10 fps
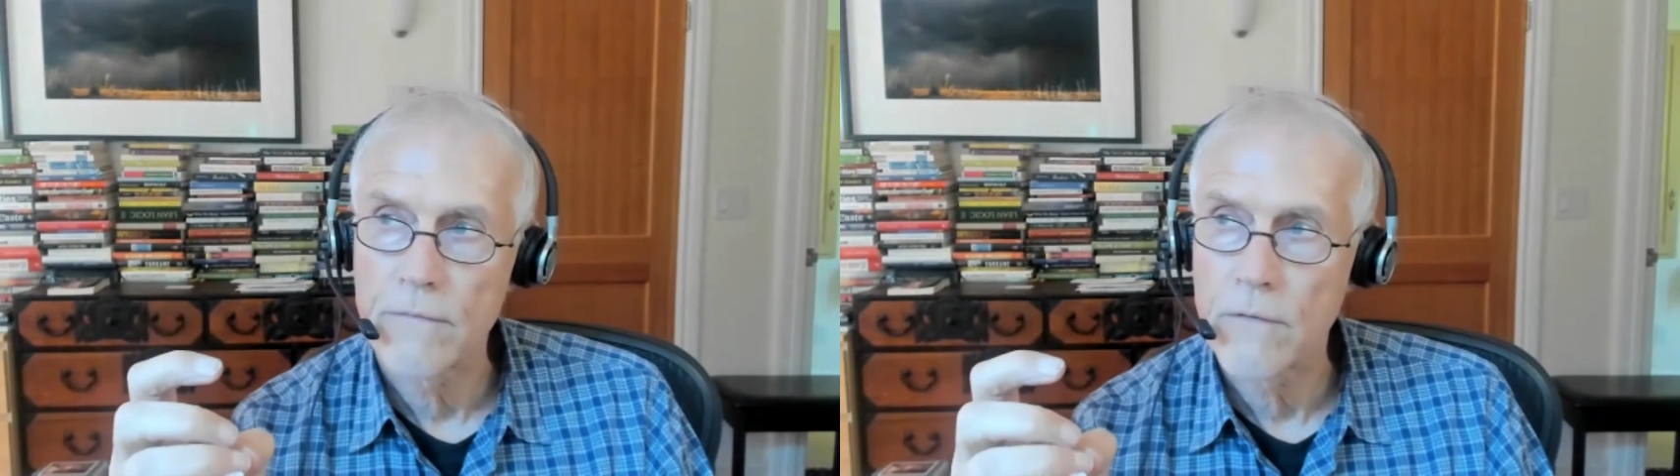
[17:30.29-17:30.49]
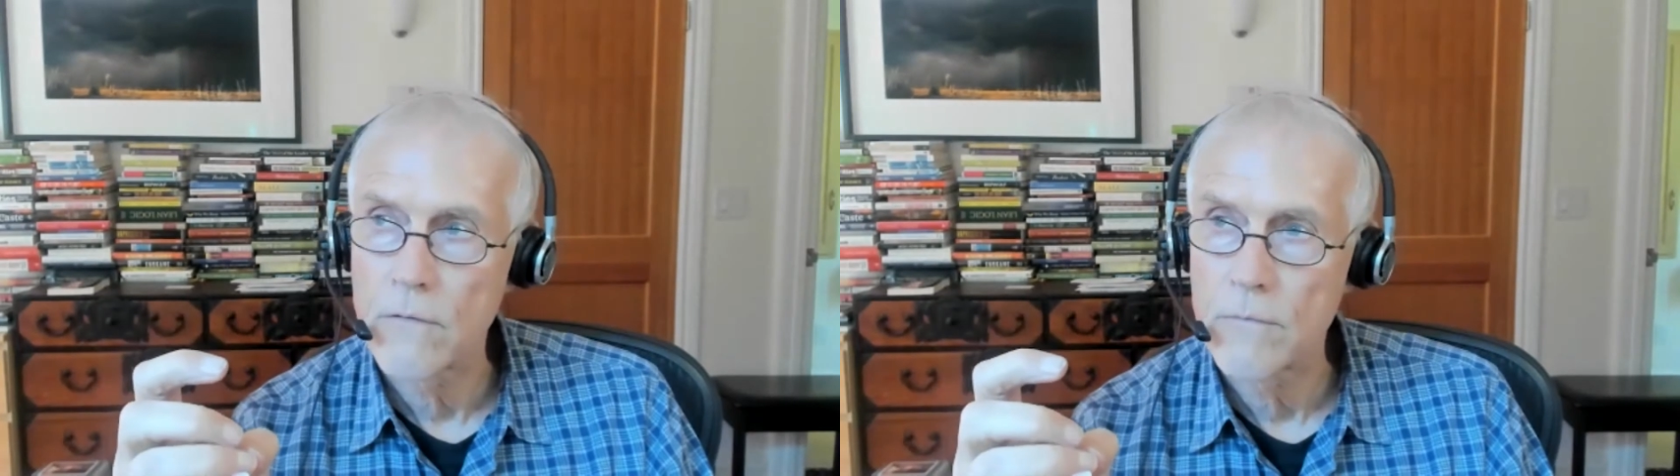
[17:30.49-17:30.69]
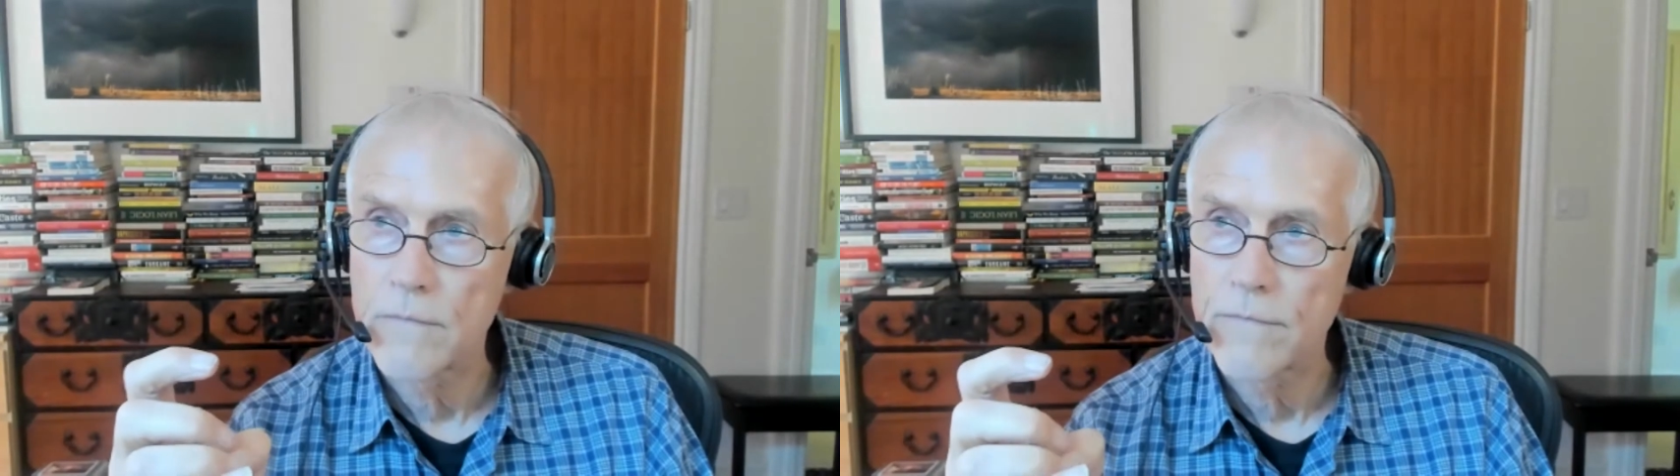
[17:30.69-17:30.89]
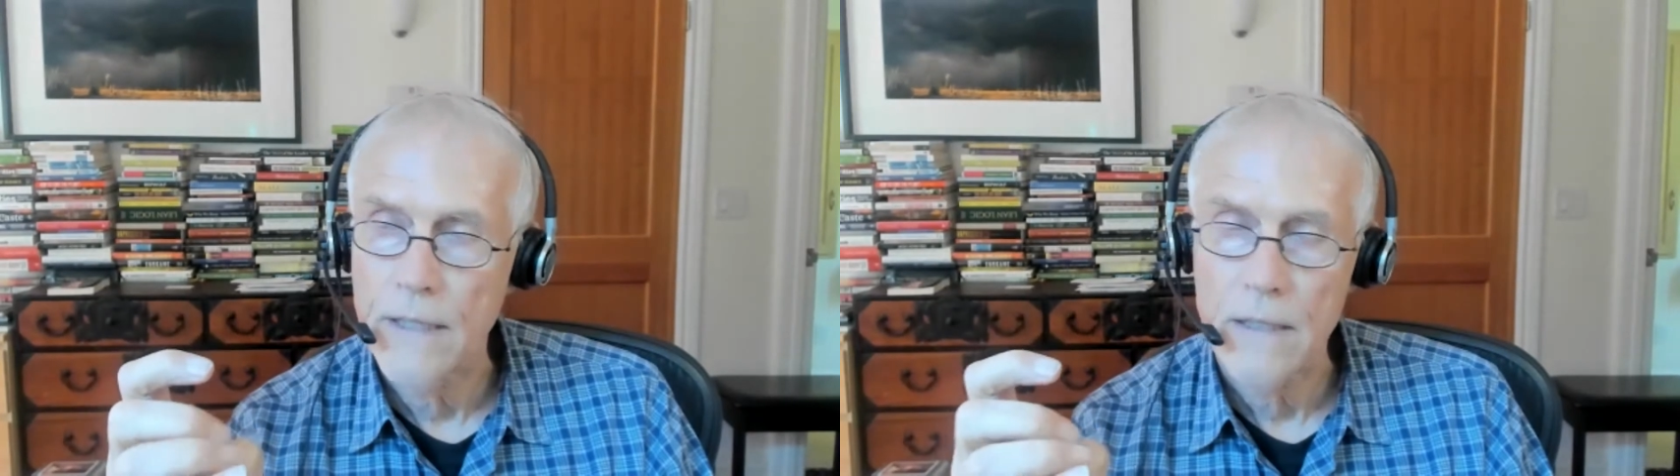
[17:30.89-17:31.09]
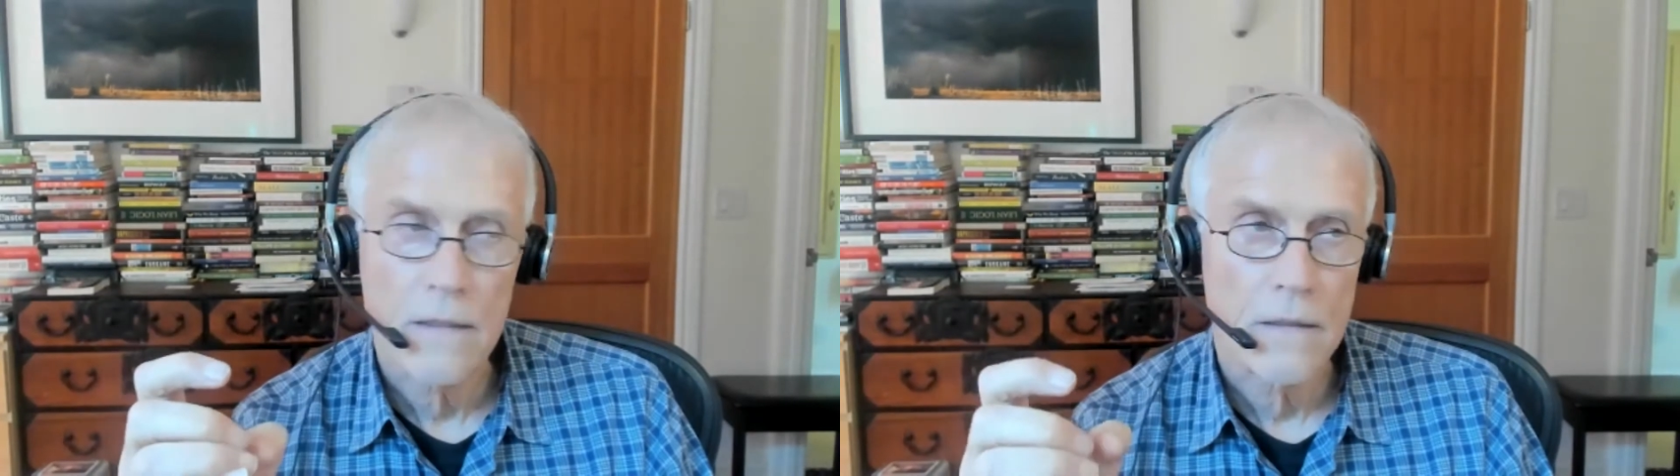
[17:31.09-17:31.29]
Rome and
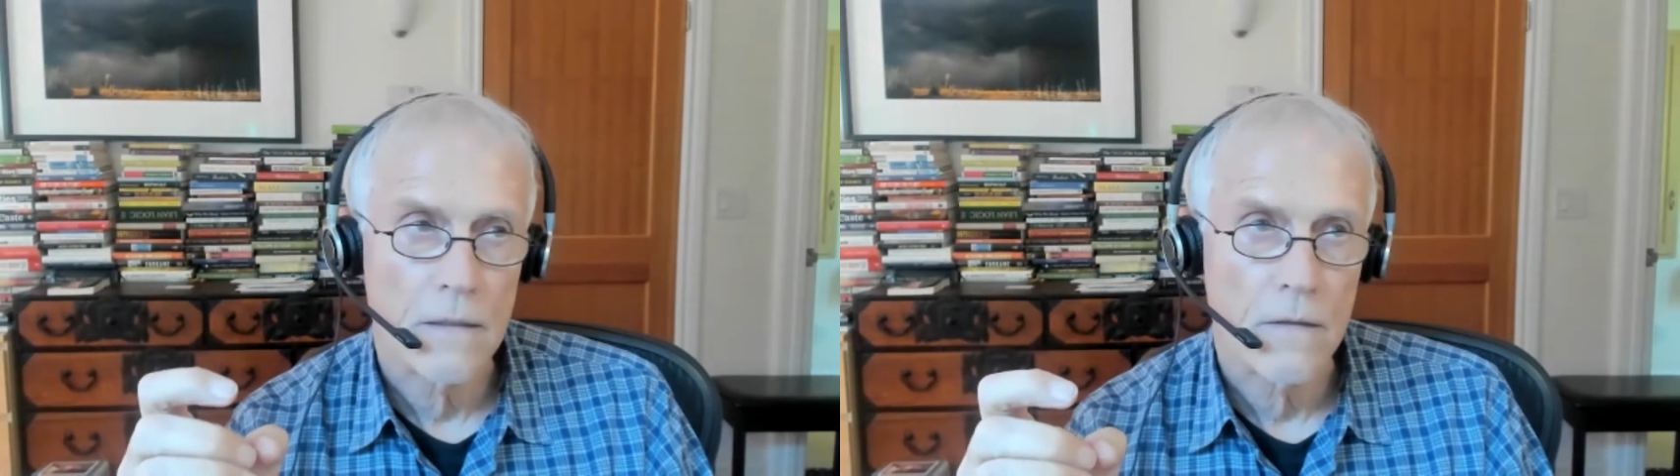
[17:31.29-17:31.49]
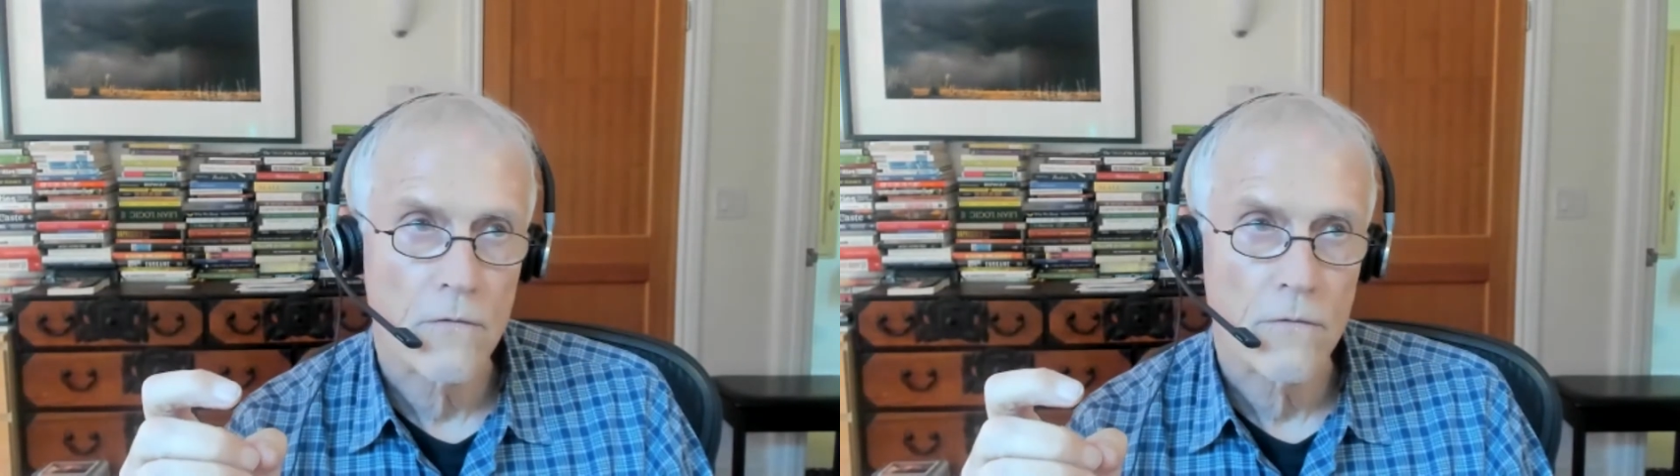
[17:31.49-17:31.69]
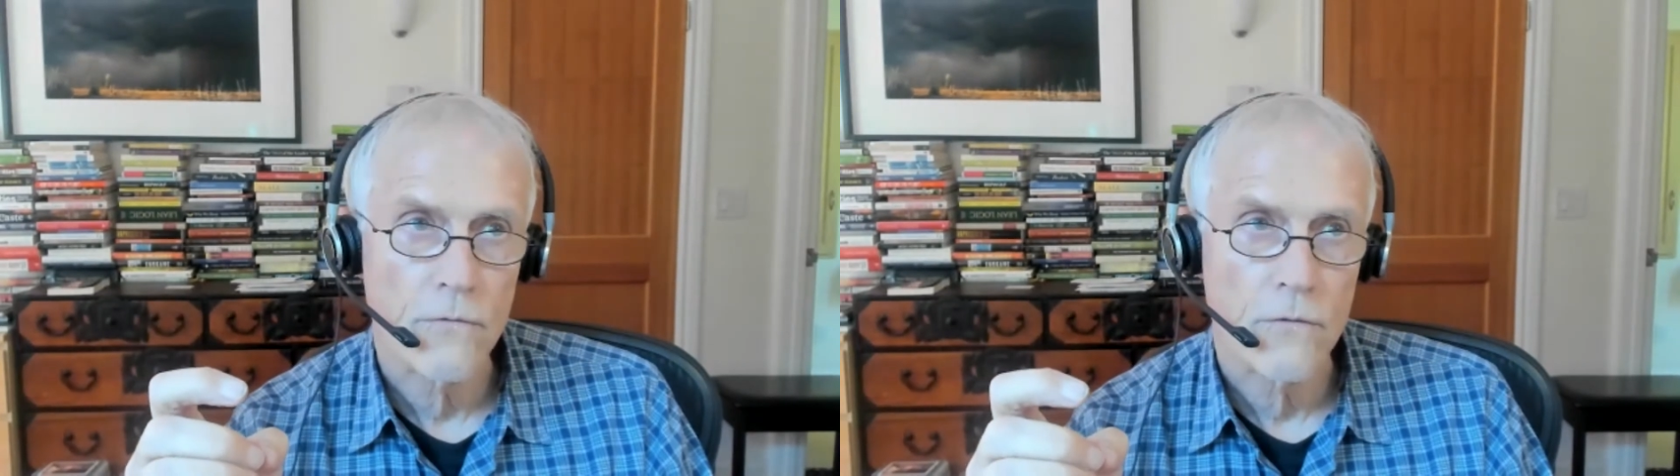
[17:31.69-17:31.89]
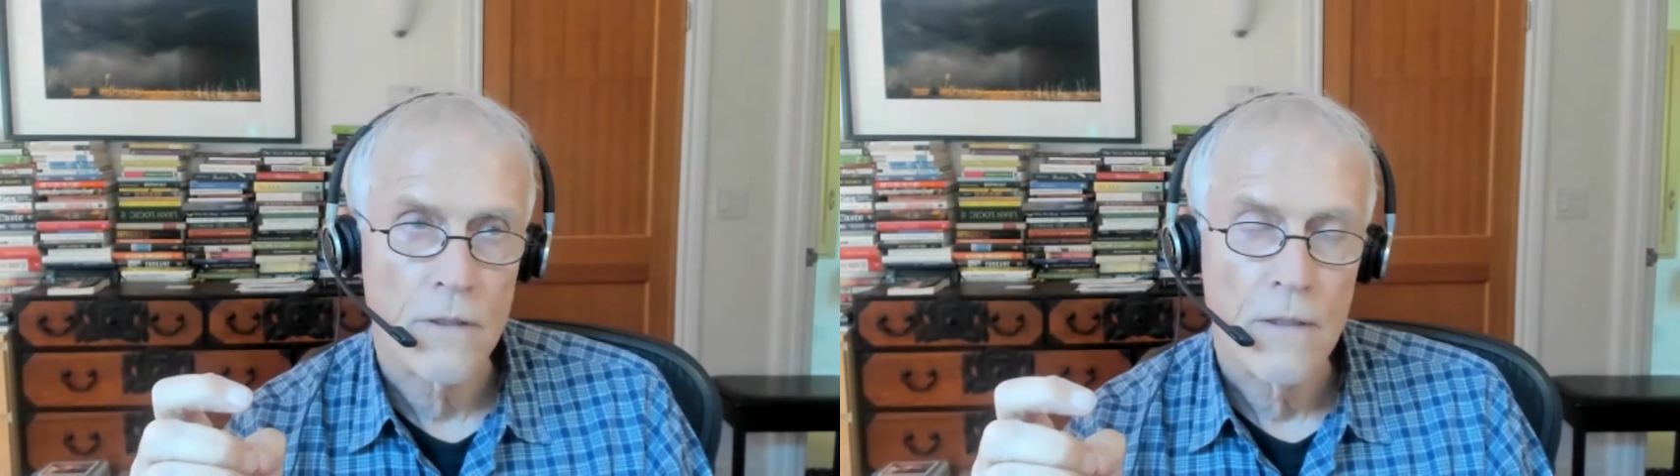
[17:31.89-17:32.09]
Vatican and so forth.